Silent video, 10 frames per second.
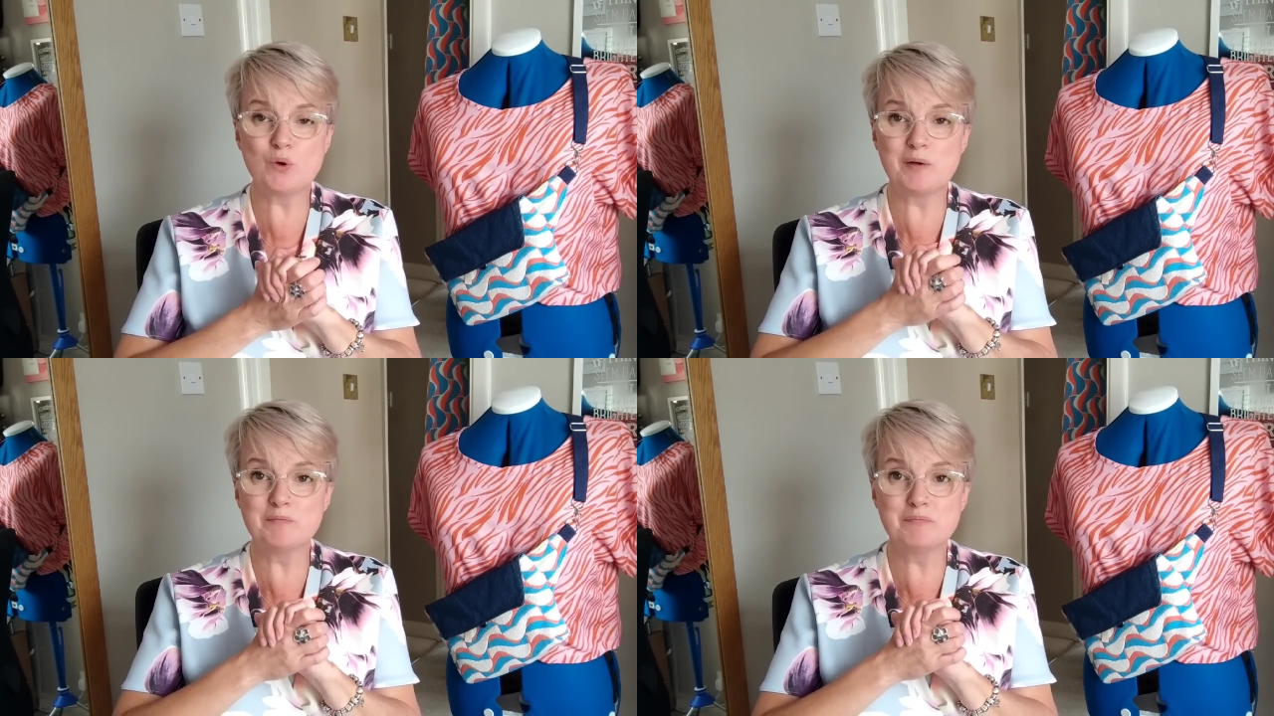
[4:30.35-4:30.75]

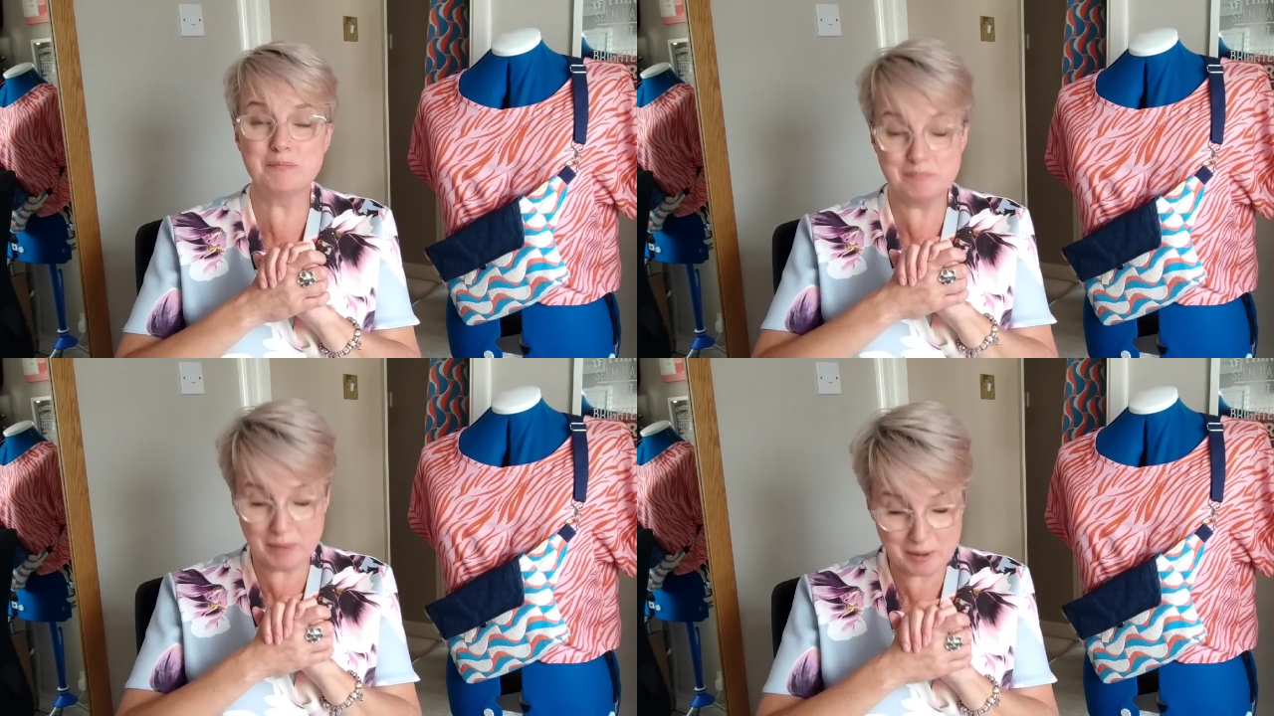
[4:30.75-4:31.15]

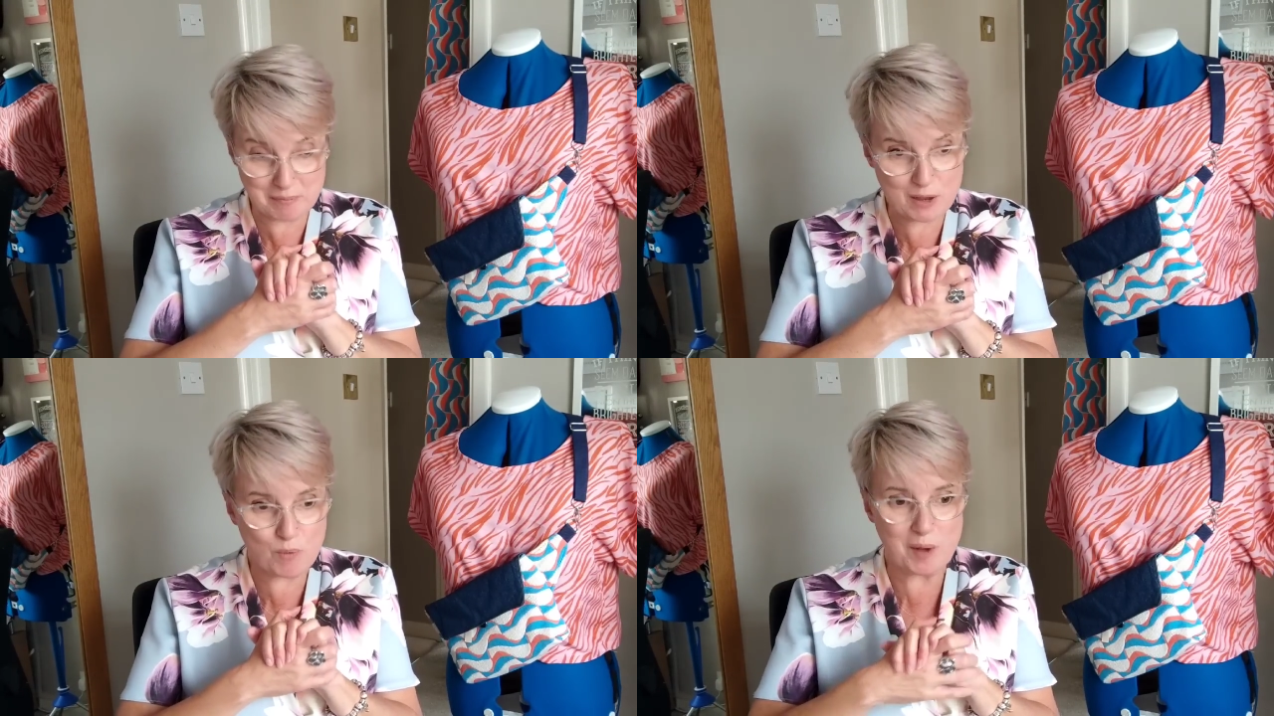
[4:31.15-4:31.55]

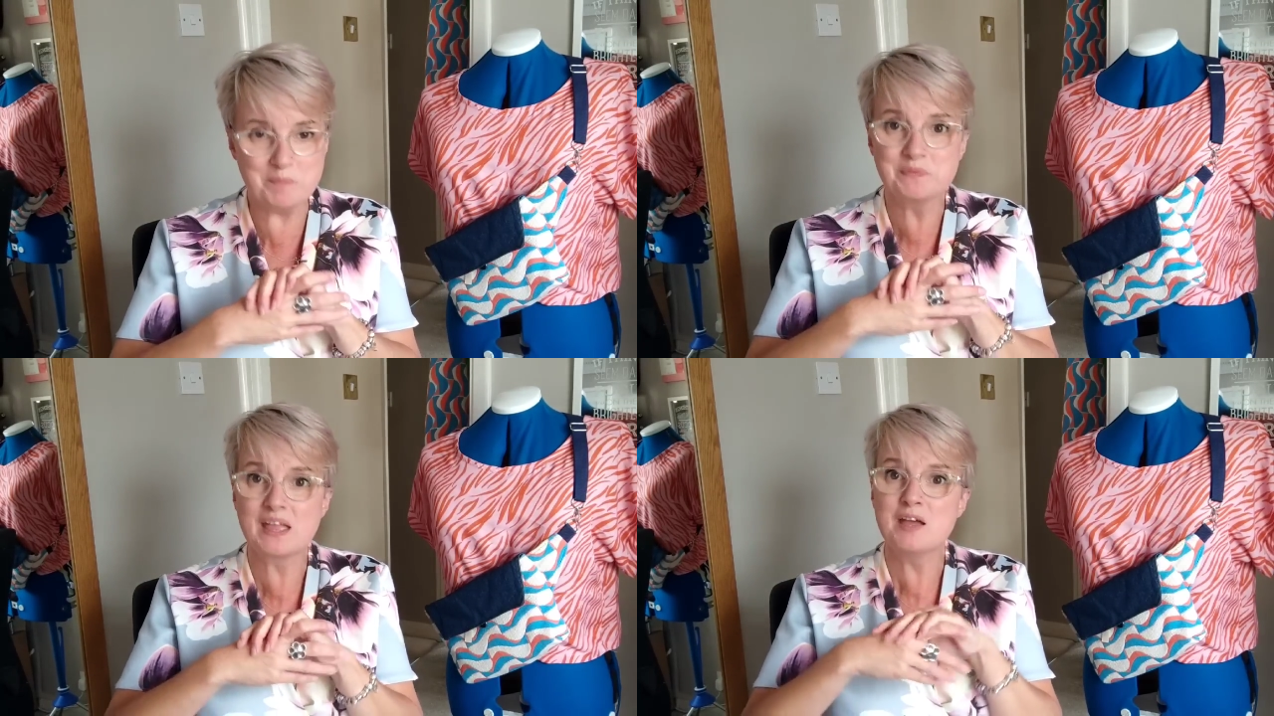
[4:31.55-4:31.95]

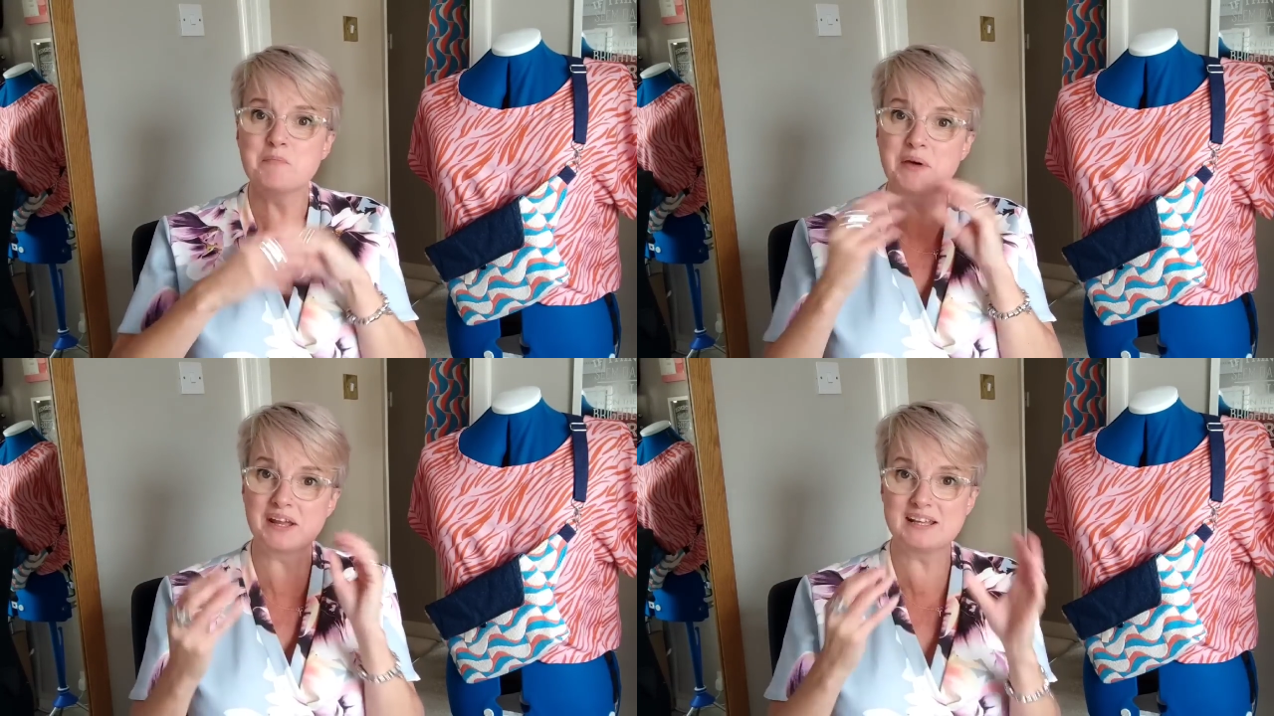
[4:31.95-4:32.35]
one,
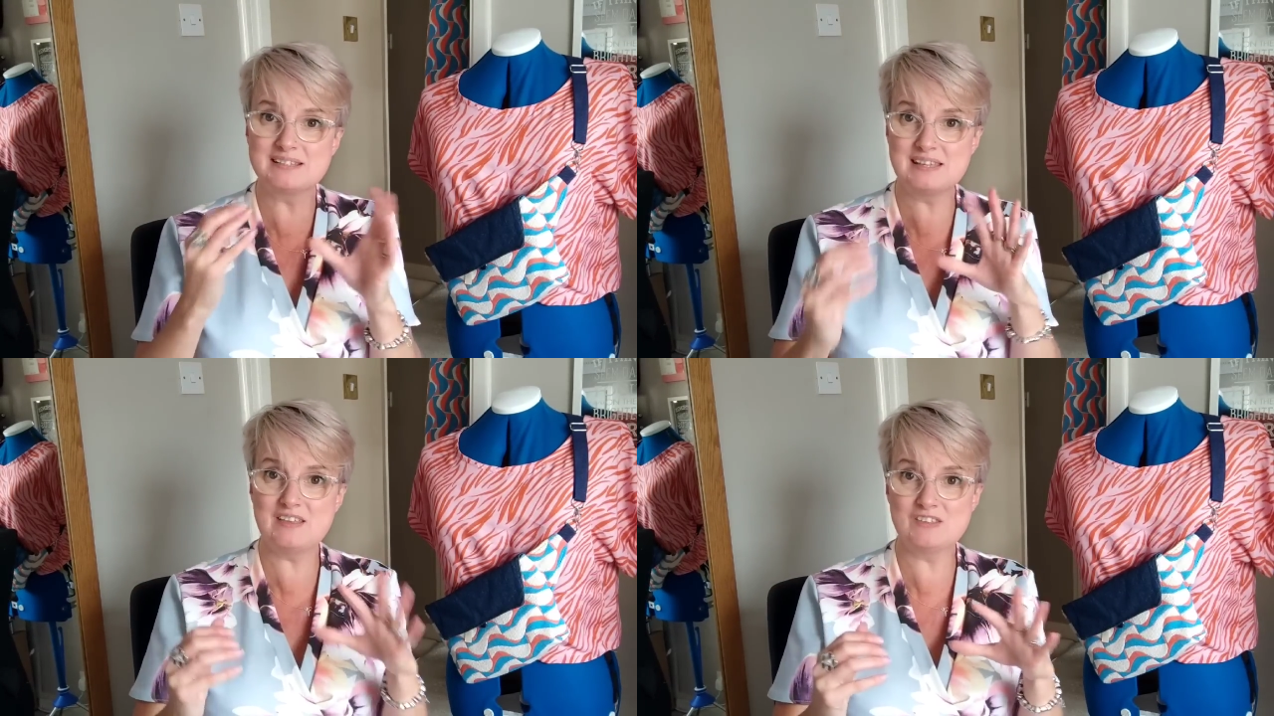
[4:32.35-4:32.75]
but I
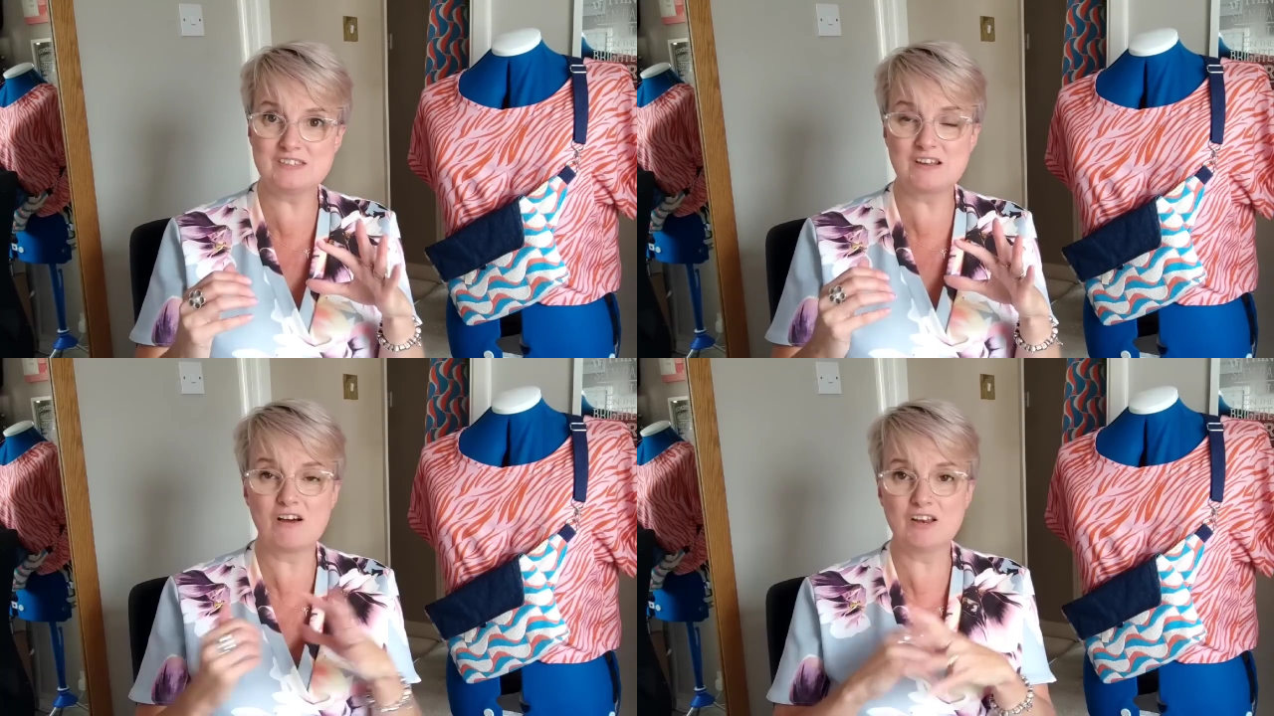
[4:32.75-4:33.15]
could see the
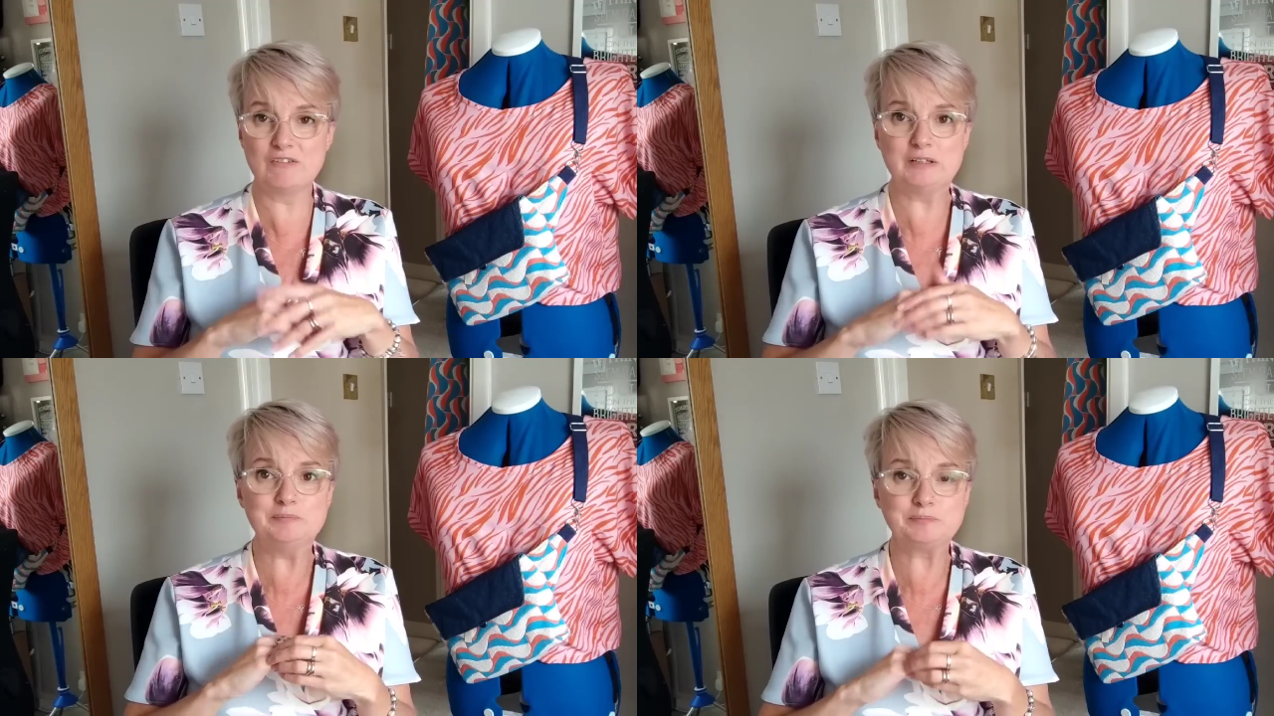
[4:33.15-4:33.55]
style
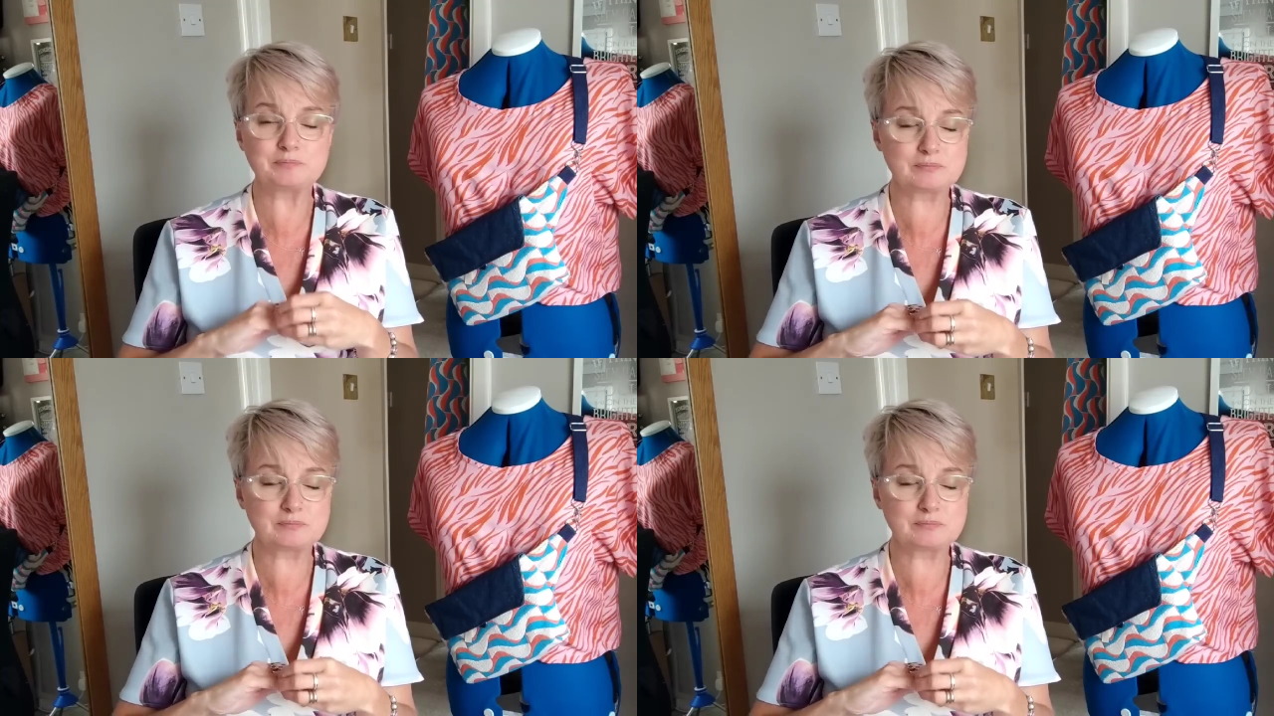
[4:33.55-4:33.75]
of it